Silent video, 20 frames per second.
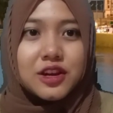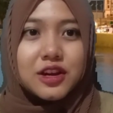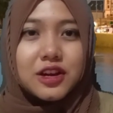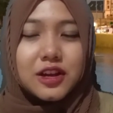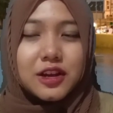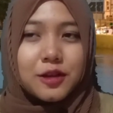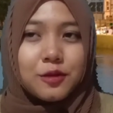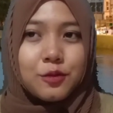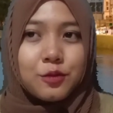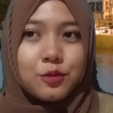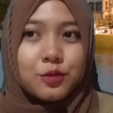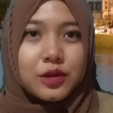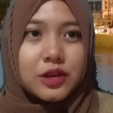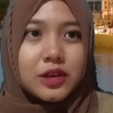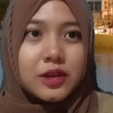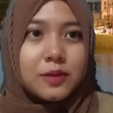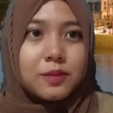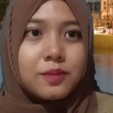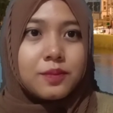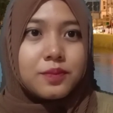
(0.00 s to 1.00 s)
our
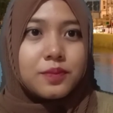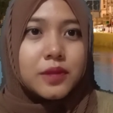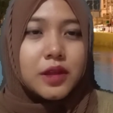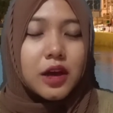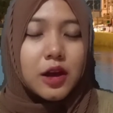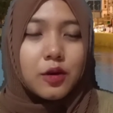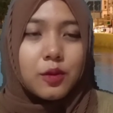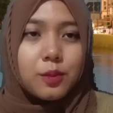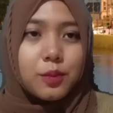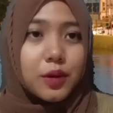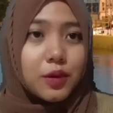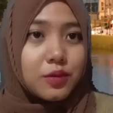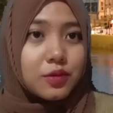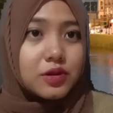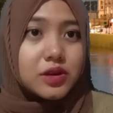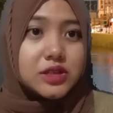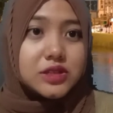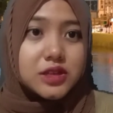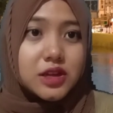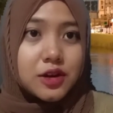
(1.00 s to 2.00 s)
boundaries are very
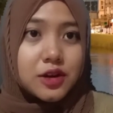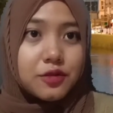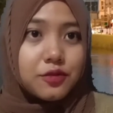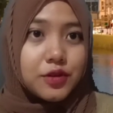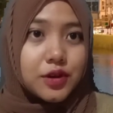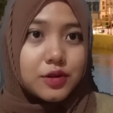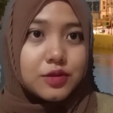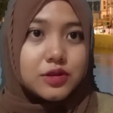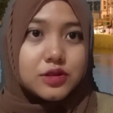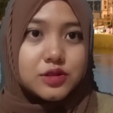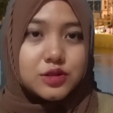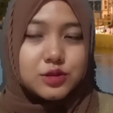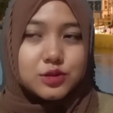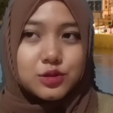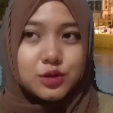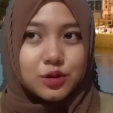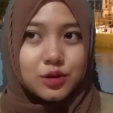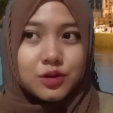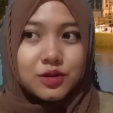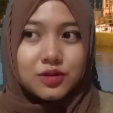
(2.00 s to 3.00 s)
strong,
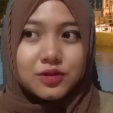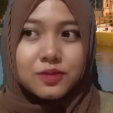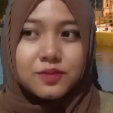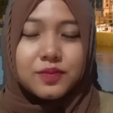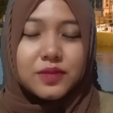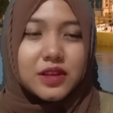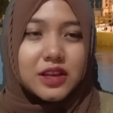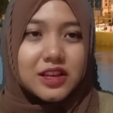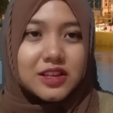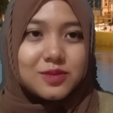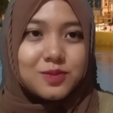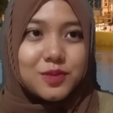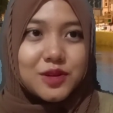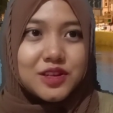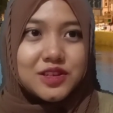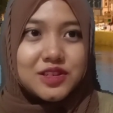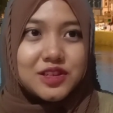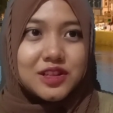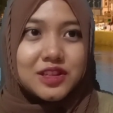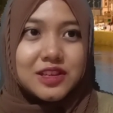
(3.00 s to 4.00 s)
especially the
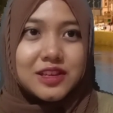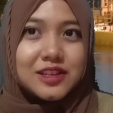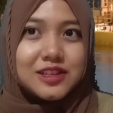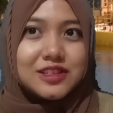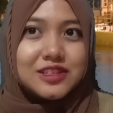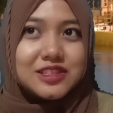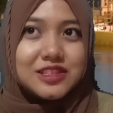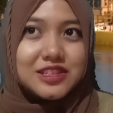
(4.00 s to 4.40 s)
days before